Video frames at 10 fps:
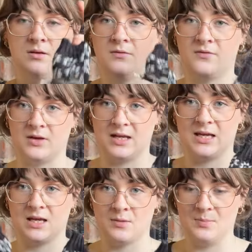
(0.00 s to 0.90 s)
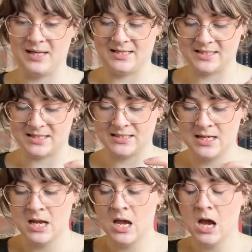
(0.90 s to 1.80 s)
fully and completed.
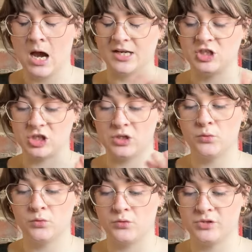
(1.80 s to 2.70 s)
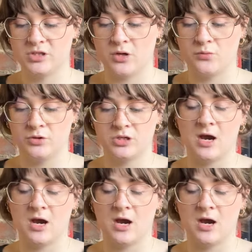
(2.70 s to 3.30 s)
I do also want,